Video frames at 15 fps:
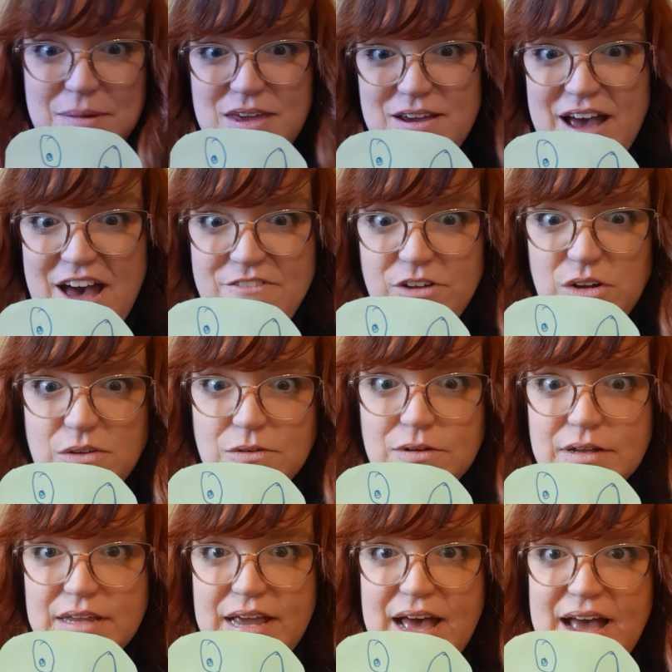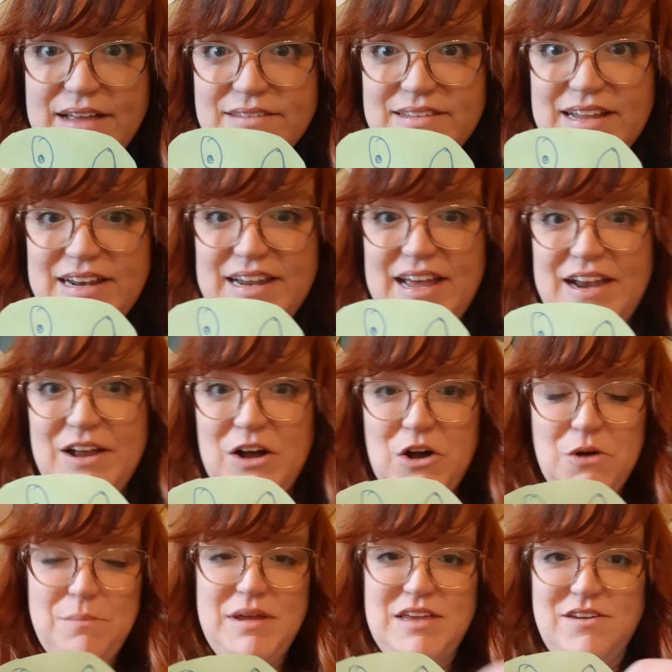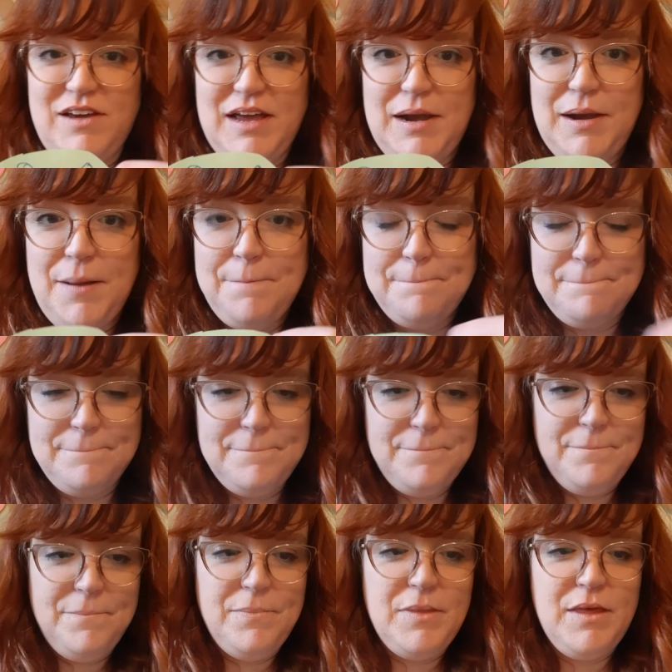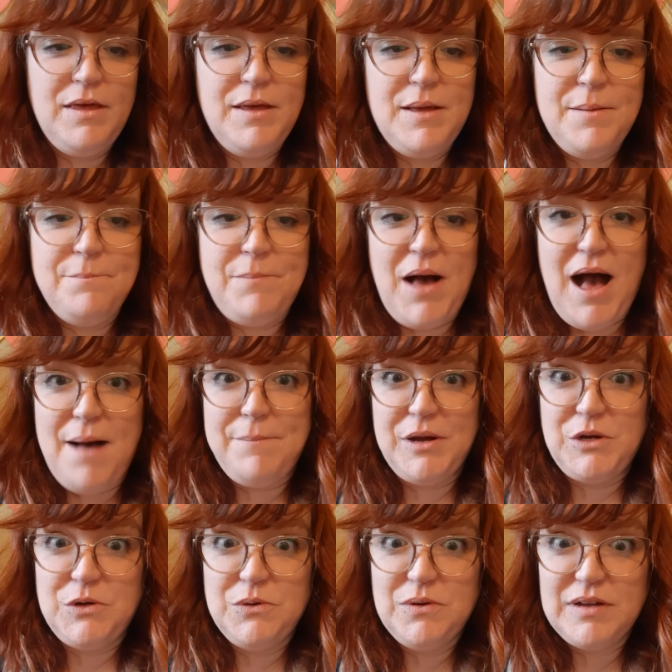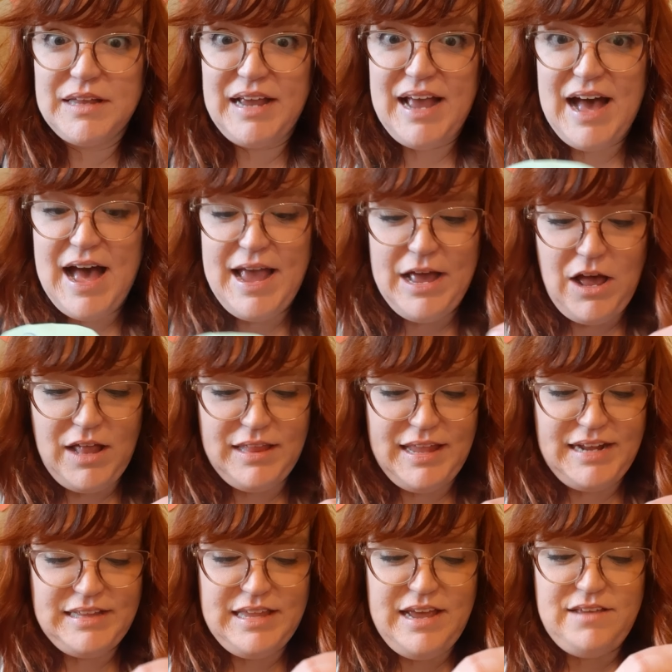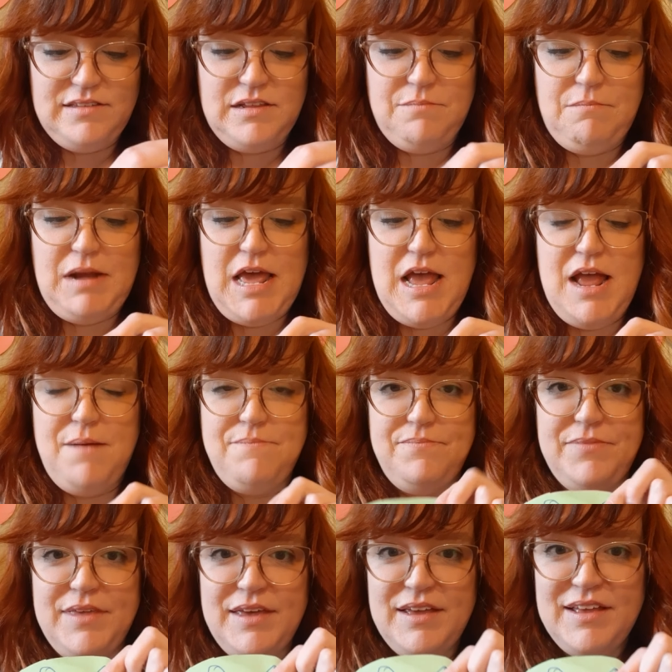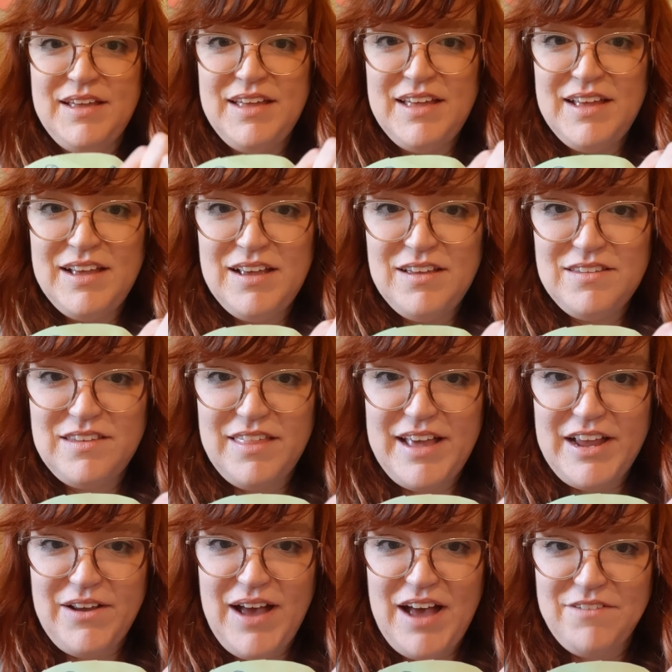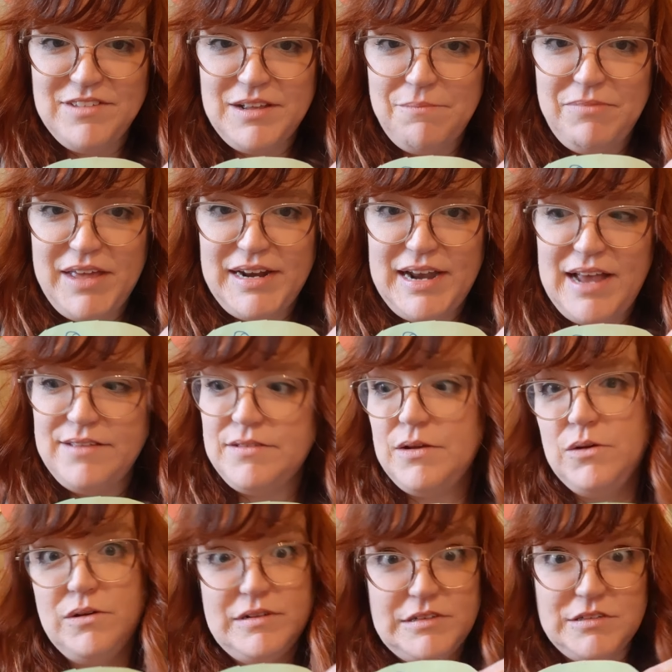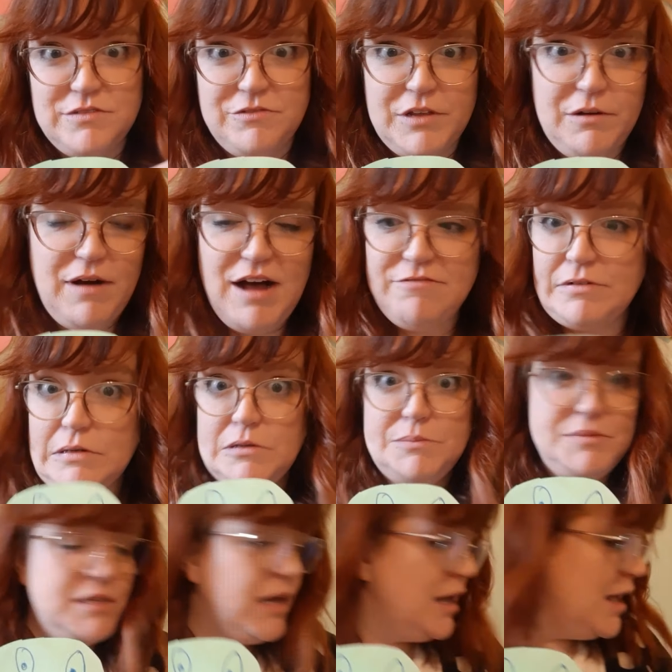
you have a googly eye sitting at home and you can pop a googly eye on like this, bleh, so that you have something nice. Oh, it just flew off. Oops.